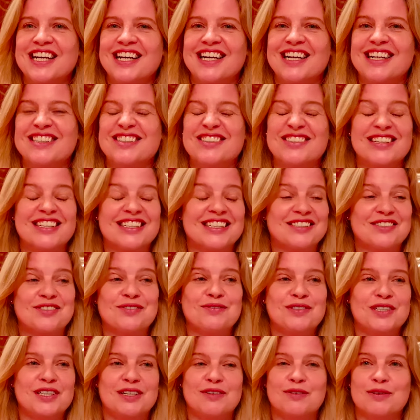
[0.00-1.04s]
and I just think it's
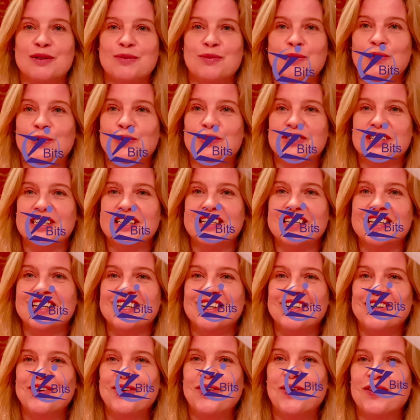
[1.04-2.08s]
really rewarding
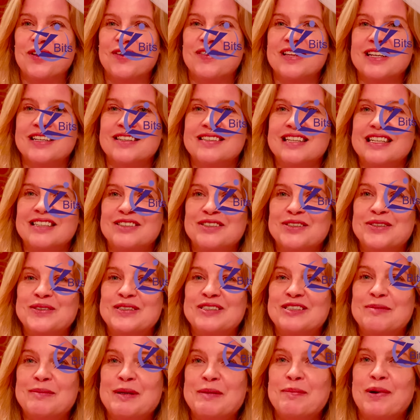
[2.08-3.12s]
all the things they do
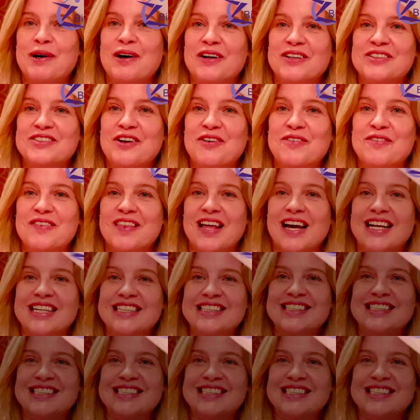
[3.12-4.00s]
and to be part of that.